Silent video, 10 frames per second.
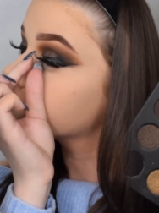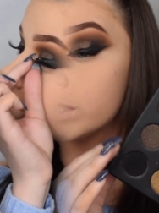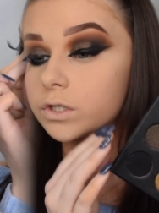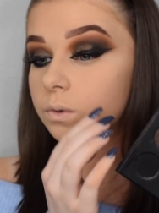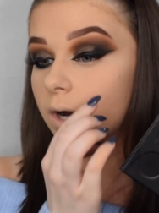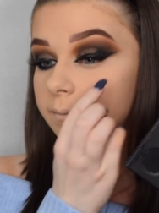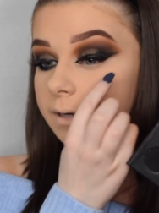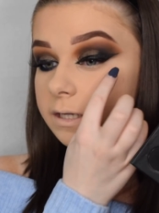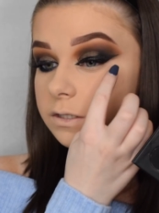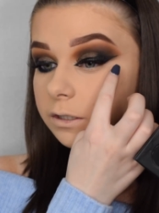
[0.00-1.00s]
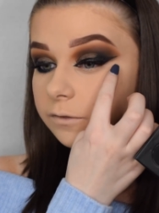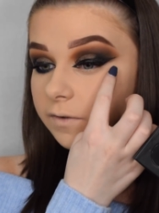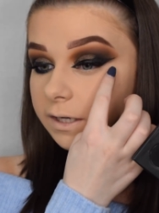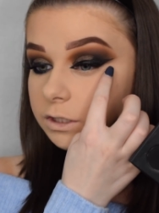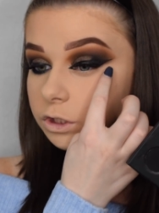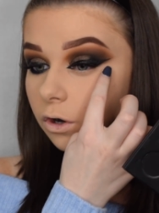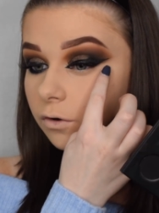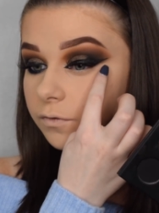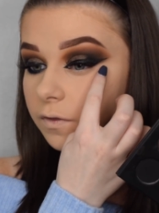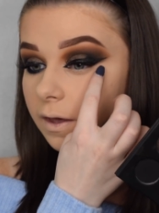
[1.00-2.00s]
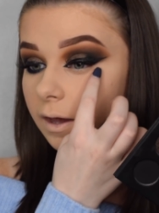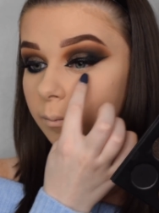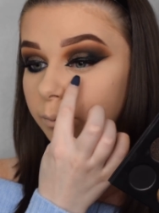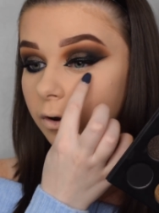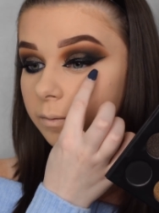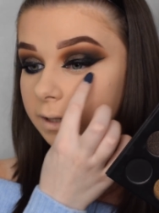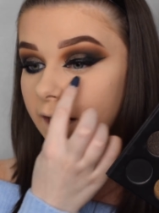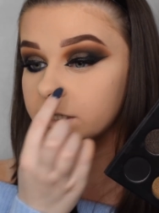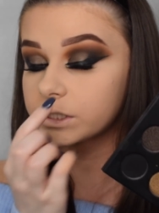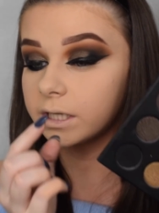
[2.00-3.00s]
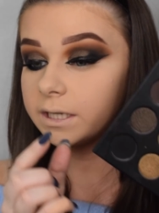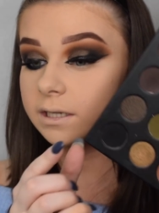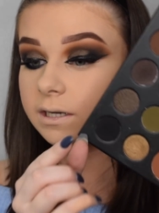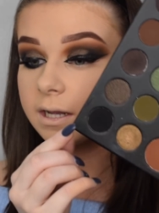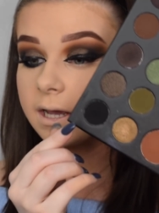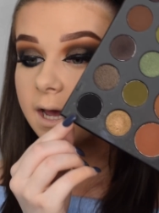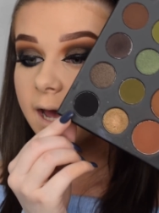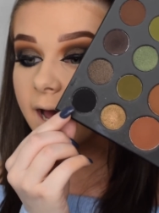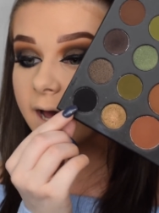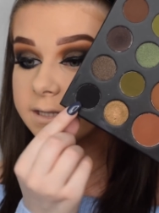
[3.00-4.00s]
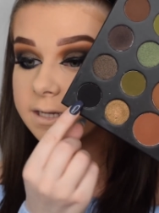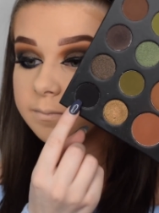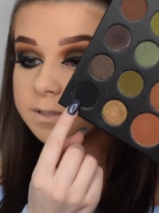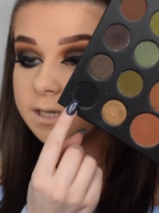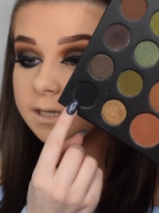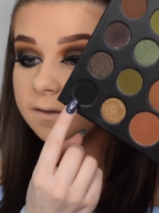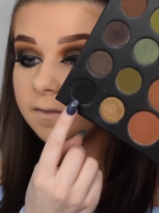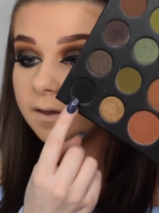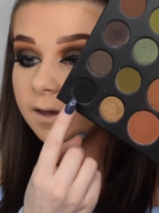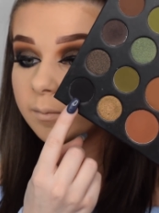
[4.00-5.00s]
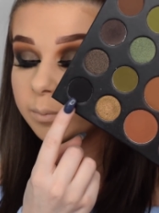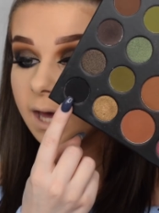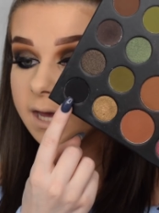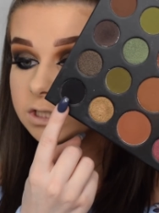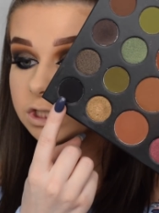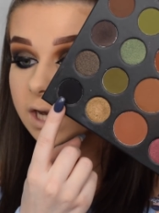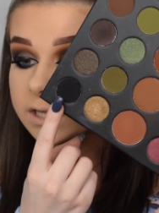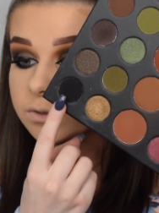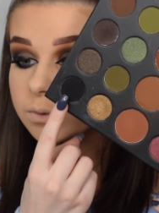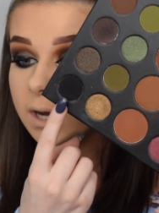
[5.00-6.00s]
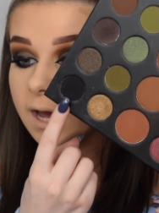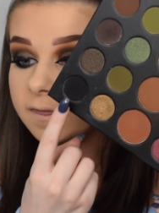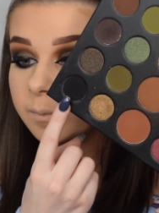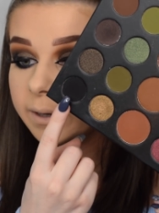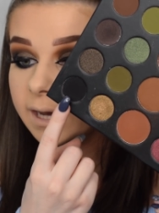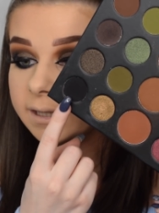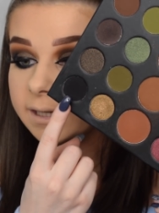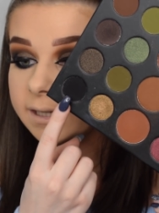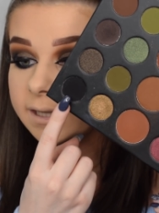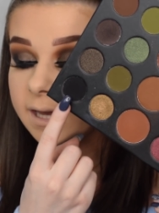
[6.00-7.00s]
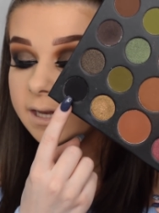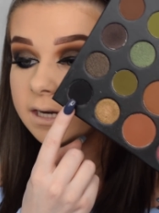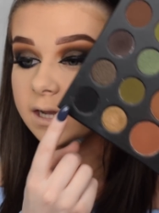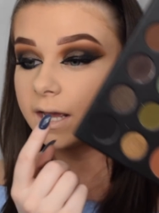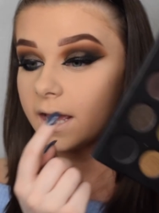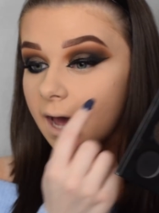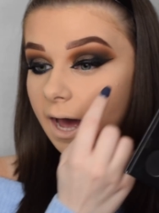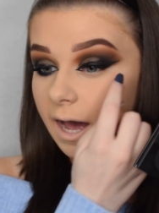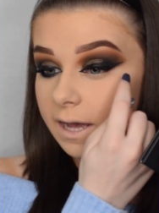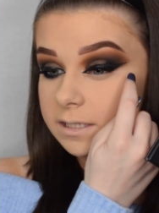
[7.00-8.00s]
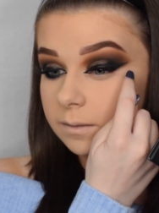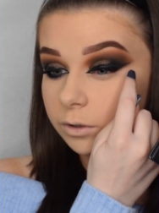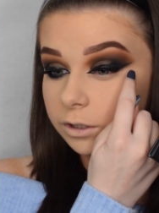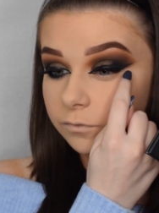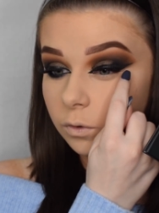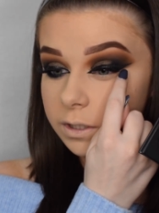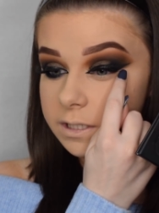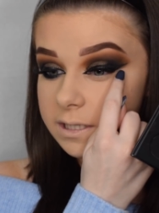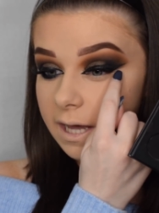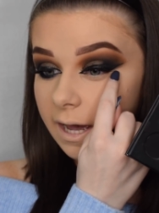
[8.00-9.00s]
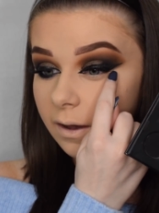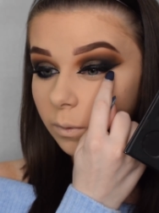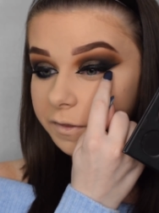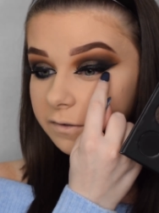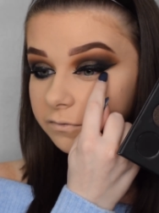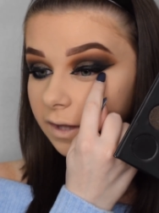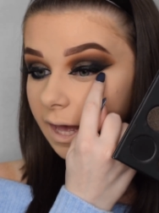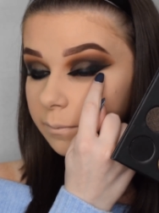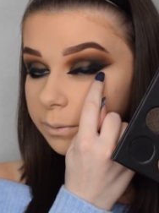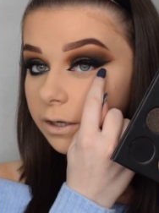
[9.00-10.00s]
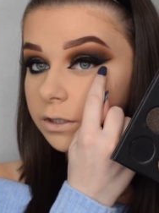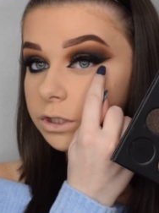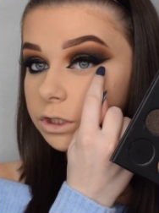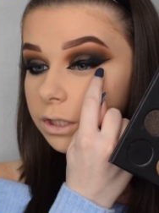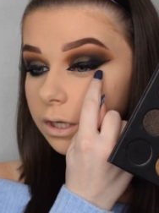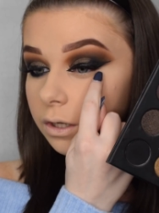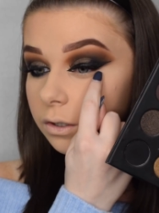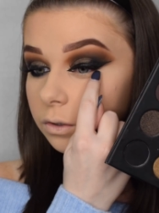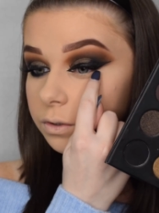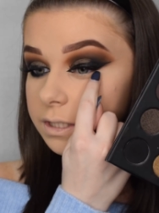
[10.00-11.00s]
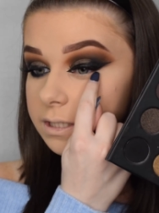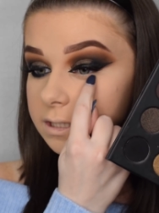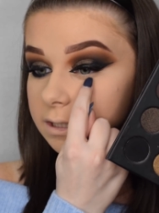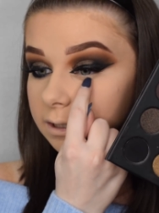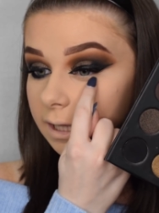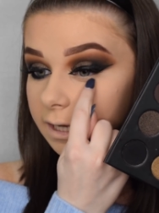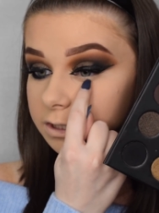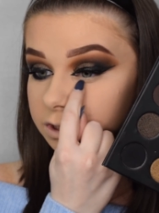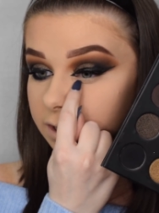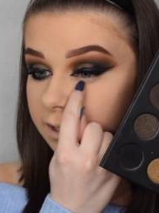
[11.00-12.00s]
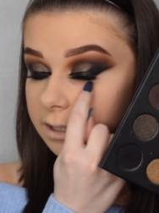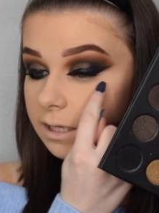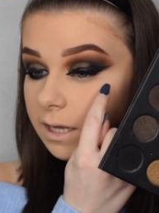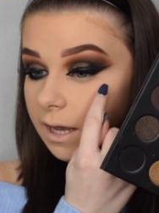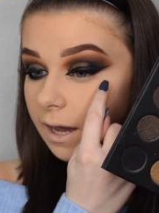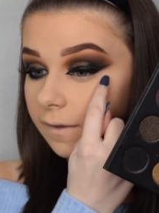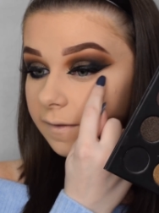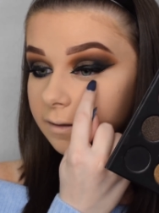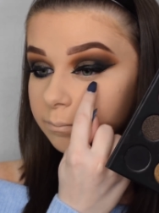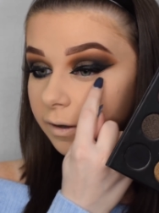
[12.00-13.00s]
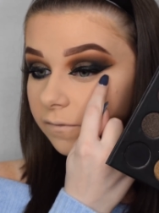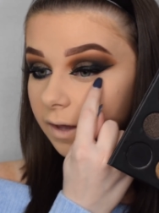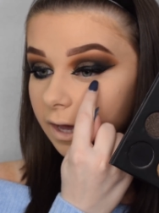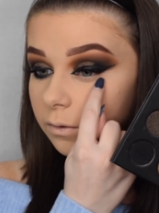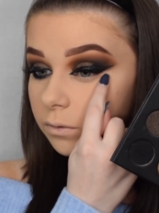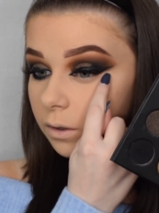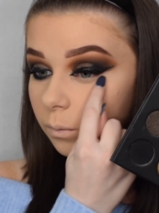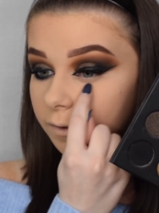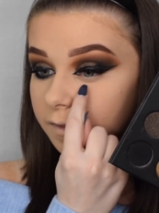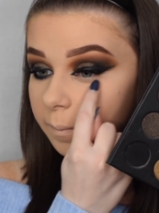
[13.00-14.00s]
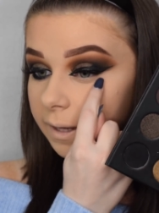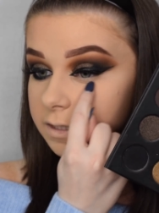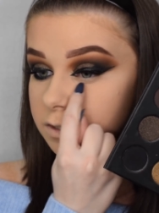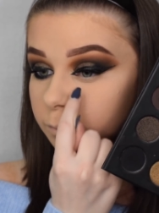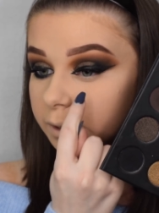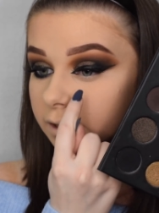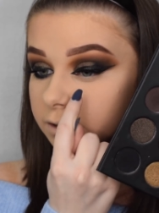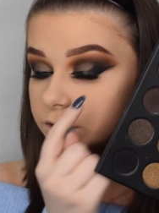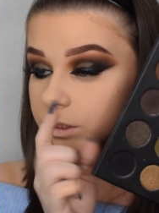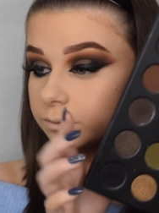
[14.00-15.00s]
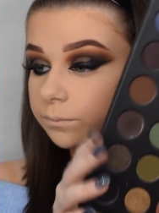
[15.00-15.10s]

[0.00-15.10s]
So I'm next going to finish off the bottom lash line, and I'm taking the black shadow in the palette again and I'm going to focus that with a flat brush closest to the lash line and then buff it out with a pencil brush.